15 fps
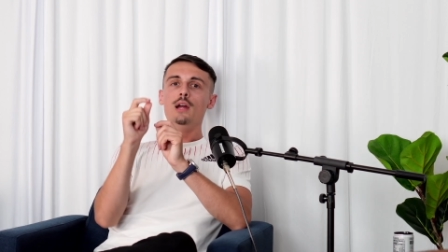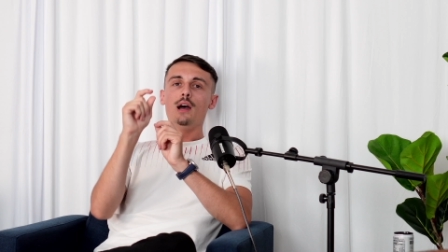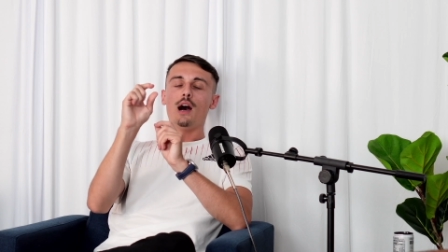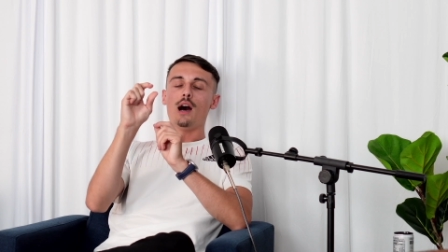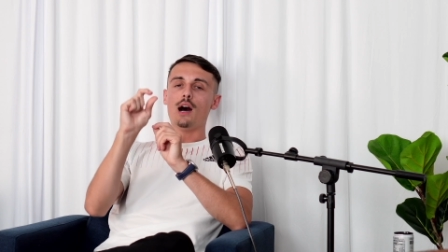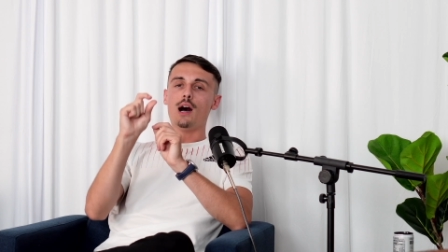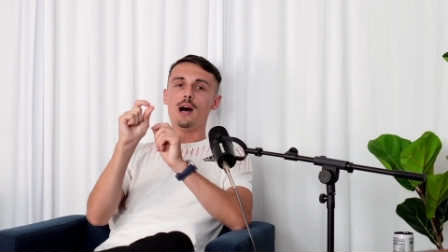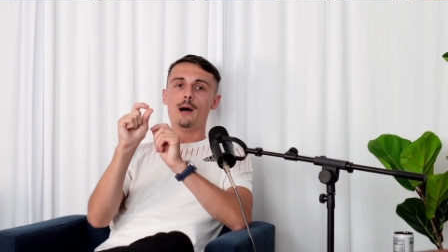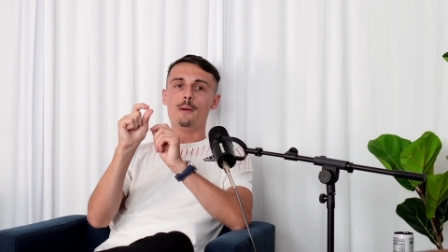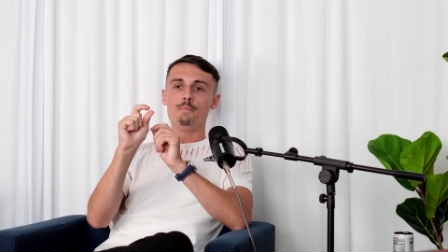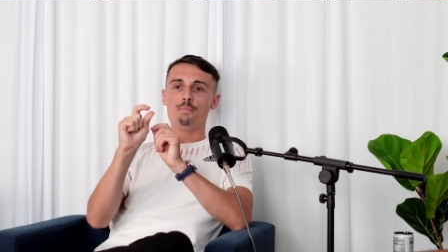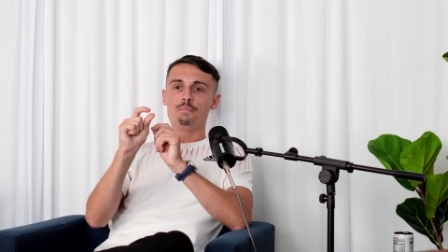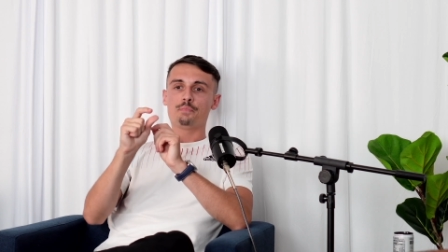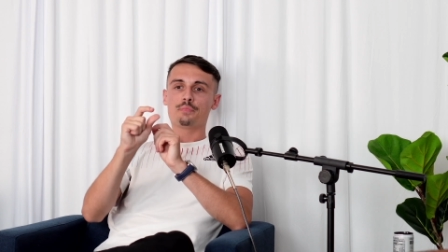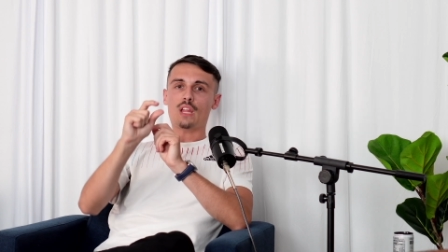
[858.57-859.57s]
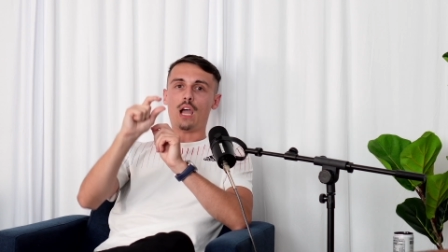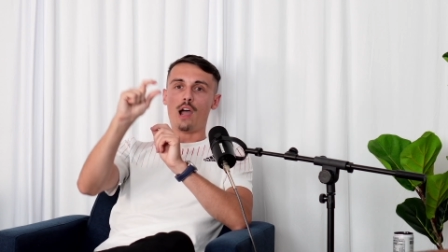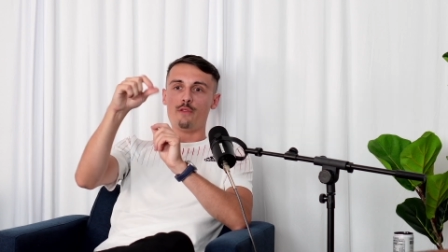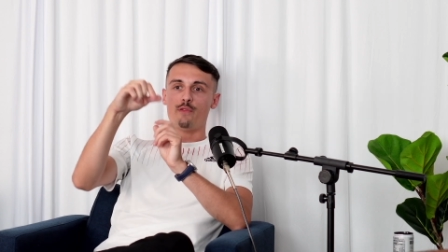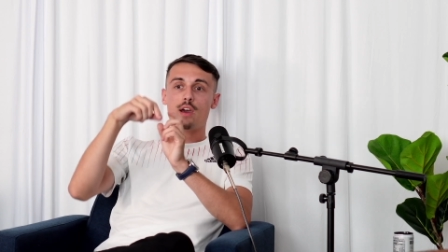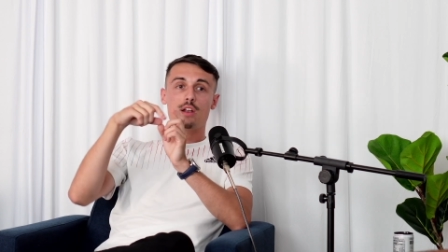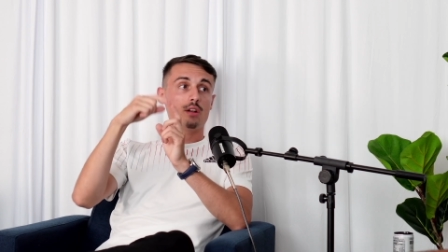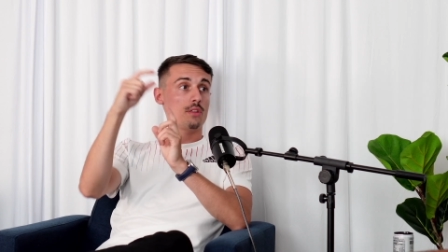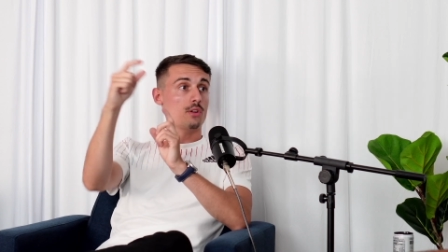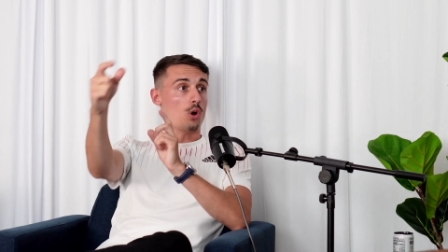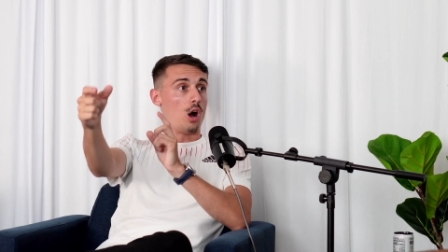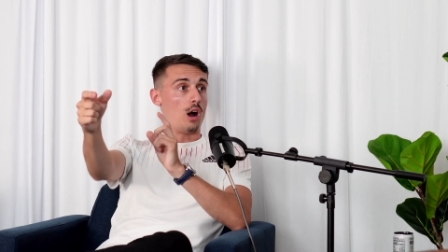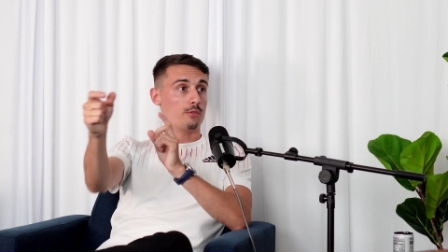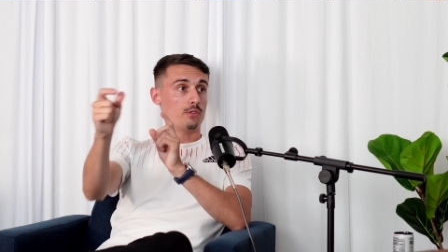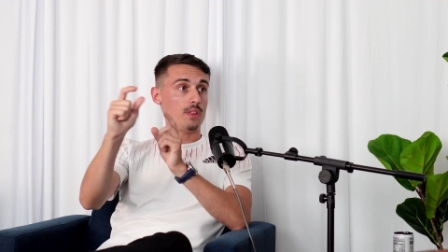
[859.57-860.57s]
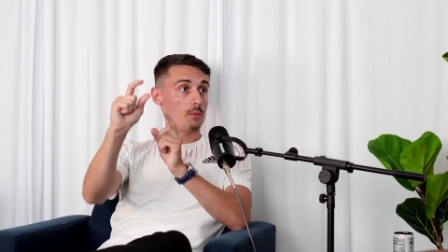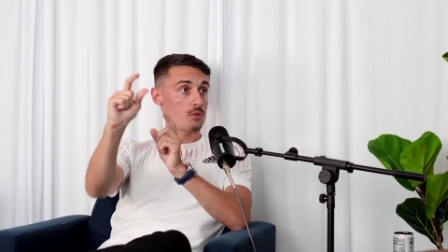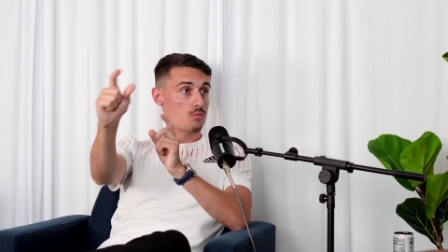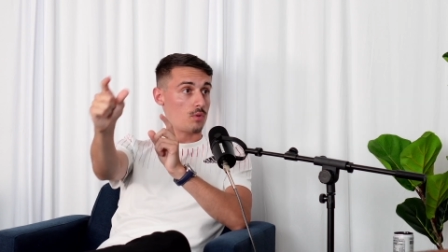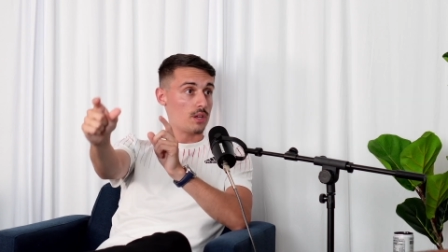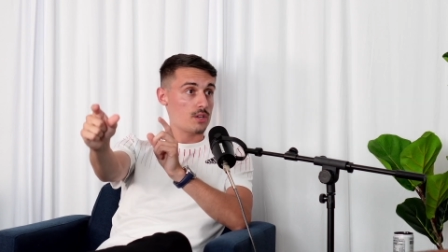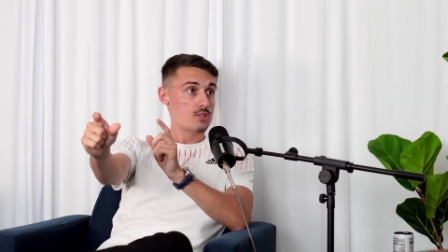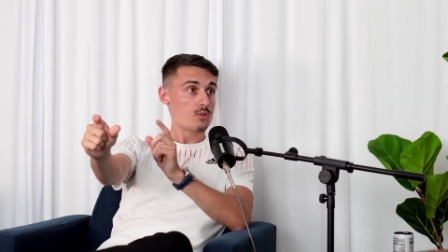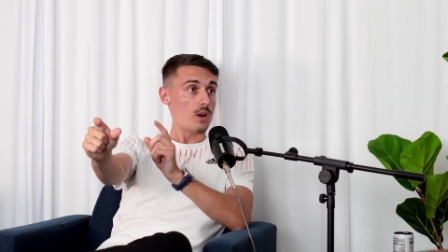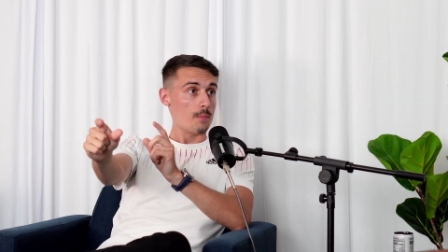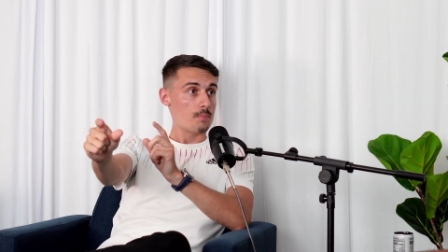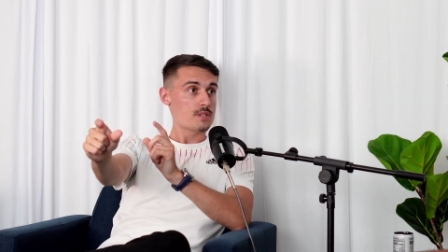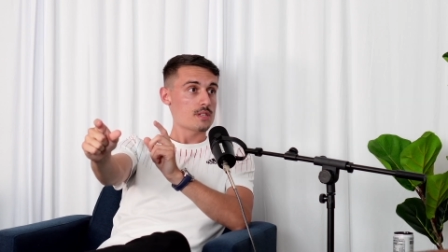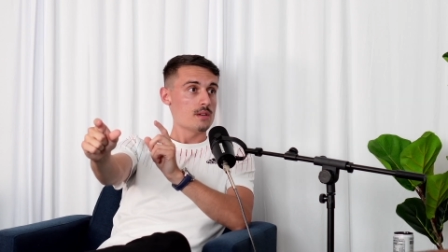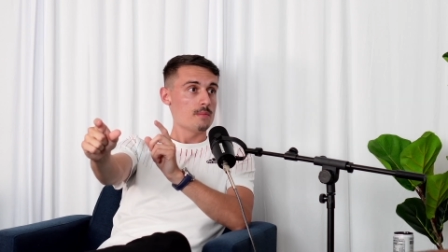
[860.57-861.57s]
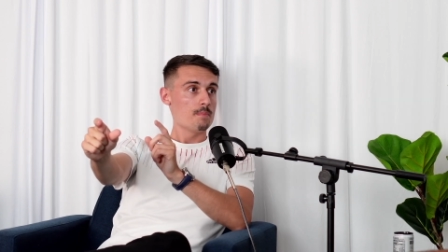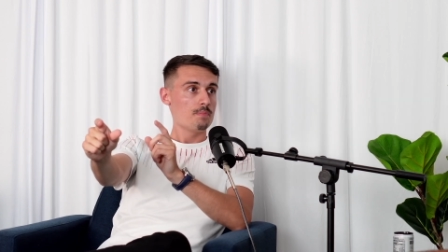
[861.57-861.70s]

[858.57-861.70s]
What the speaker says: I found another offer that was running scripts.